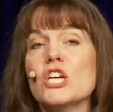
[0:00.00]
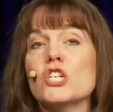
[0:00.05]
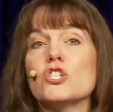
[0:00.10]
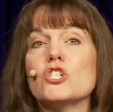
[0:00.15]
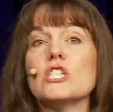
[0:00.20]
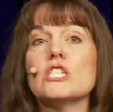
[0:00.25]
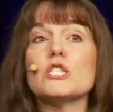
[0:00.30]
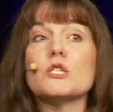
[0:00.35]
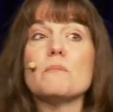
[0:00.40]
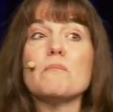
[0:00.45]

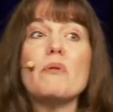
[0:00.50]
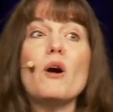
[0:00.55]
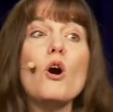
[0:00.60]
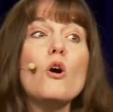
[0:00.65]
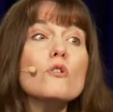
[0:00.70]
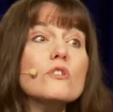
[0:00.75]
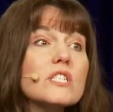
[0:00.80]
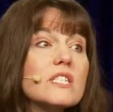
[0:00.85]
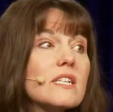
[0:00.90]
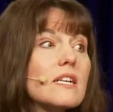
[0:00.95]
She's
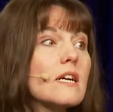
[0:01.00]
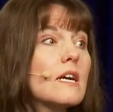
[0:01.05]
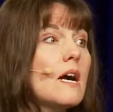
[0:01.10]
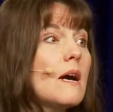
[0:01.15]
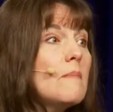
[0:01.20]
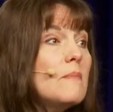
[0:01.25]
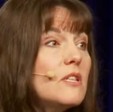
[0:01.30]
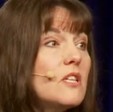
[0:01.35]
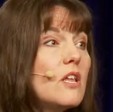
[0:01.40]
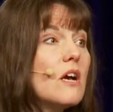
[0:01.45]
supposed to
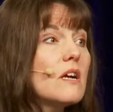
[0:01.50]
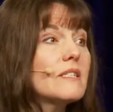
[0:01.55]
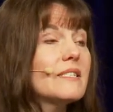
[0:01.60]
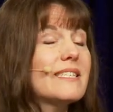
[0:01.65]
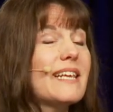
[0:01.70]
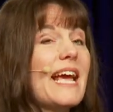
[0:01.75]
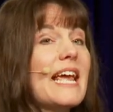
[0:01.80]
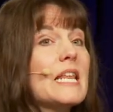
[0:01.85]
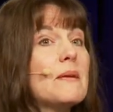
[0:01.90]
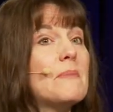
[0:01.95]
come
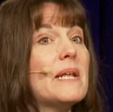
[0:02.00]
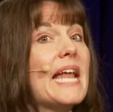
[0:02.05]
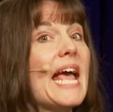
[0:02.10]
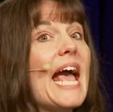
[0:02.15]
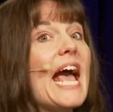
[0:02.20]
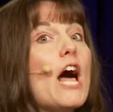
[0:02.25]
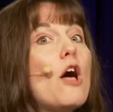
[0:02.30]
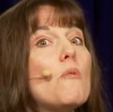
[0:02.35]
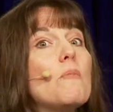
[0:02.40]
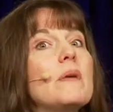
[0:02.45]
alongside him and
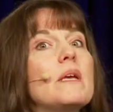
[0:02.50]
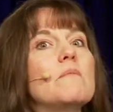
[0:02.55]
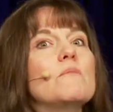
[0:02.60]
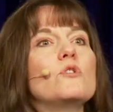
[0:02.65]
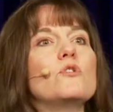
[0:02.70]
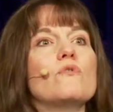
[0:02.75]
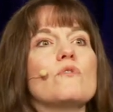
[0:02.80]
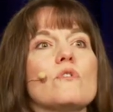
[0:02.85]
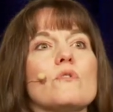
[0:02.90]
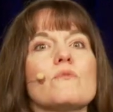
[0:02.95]
help him
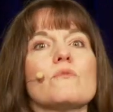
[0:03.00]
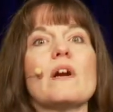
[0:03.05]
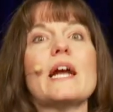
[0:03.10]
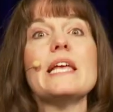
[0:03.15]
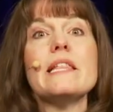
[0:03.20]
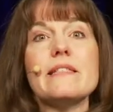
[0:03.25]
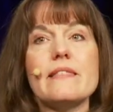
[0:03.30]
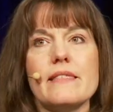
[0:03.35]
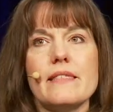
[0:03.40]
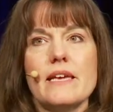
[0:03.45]
do the
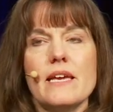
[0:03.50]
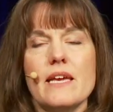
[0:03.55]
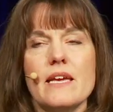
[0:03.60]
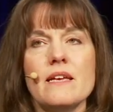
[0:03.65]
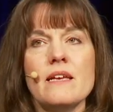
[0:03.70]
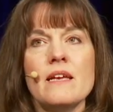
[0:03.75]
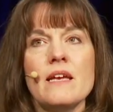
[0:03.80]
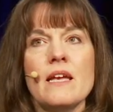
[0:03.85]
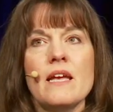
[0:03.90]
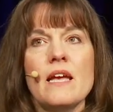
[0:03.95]
right
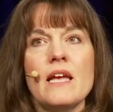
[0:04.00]
thing.